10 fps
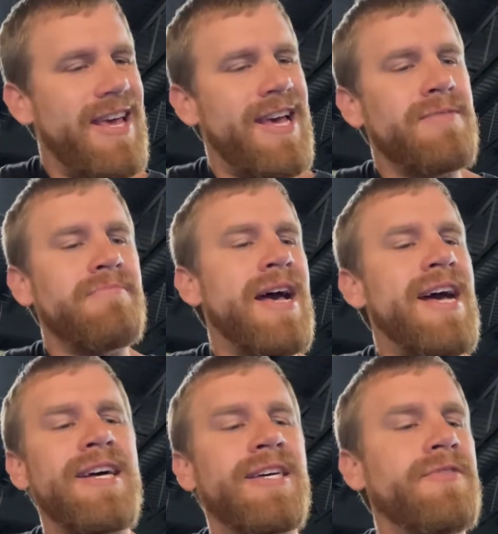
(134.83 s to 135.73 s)
Let
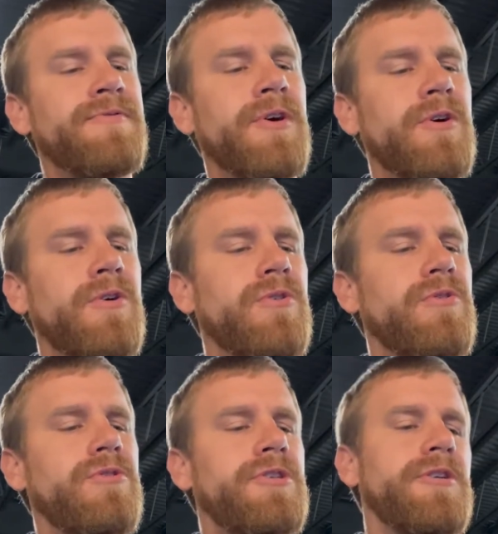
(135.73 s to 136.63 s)
my
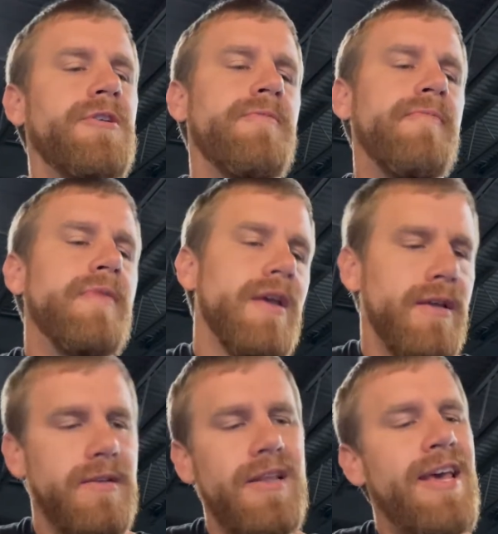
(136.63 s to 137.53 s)
devotion
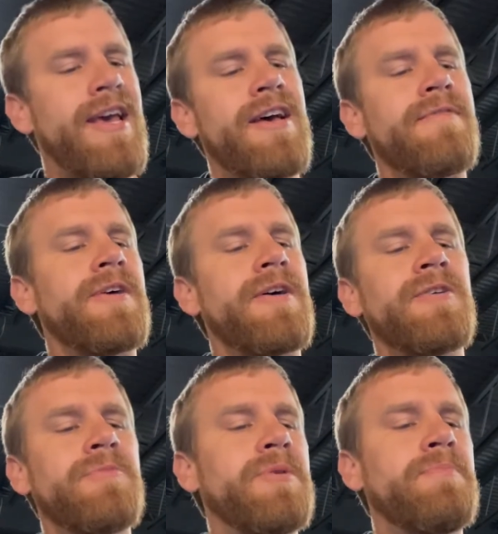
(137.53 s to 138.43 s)
never
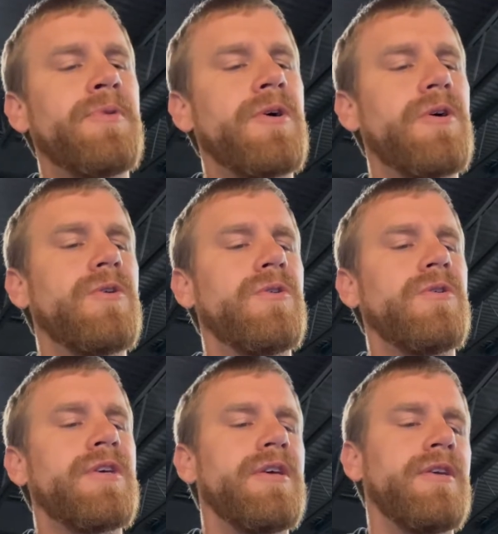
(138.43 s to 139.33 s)
be
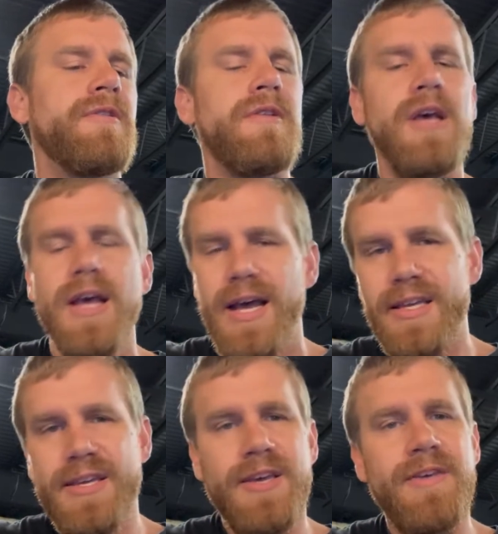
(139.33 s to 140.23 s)
broken. I
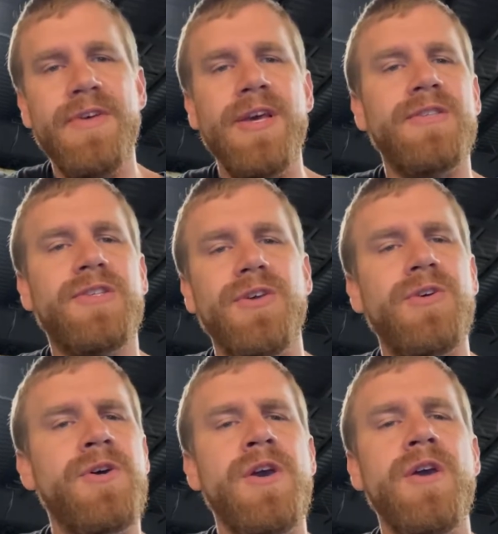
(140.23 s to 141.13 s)
give it to
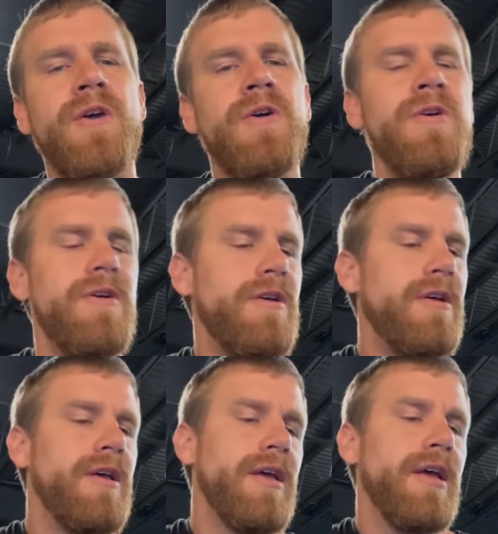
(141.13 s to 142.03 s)
you,
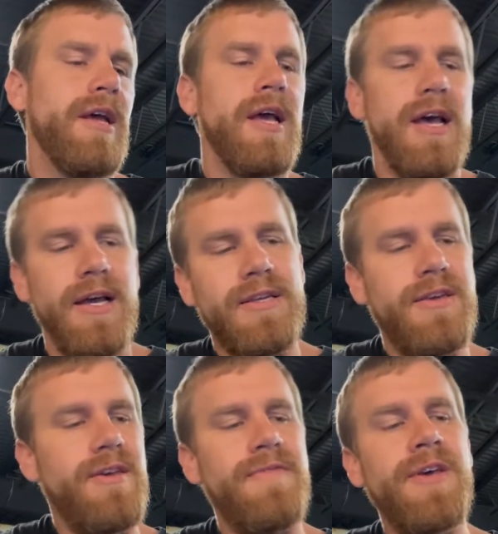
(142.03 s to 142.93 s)
I
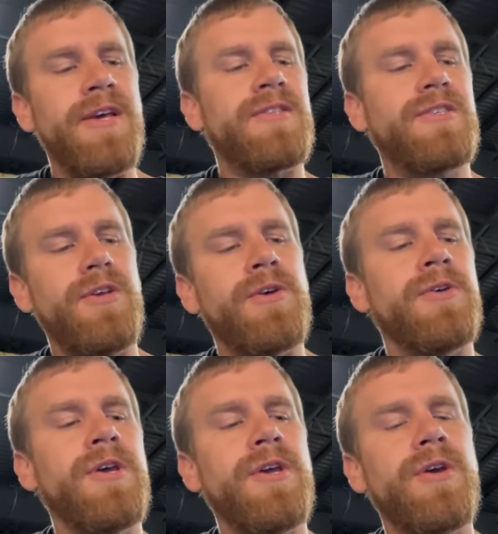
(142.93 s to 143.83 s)
give it to
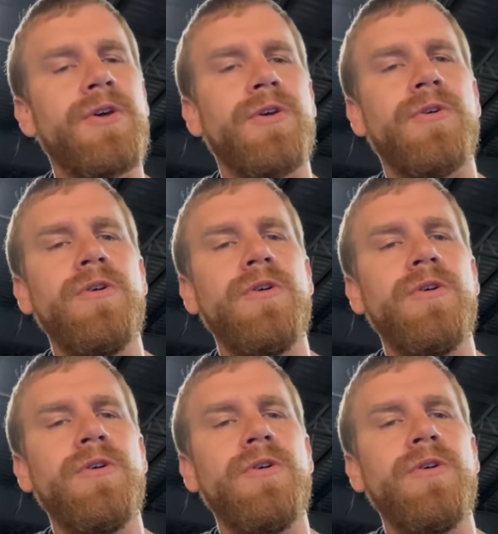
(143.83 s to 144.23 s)
you.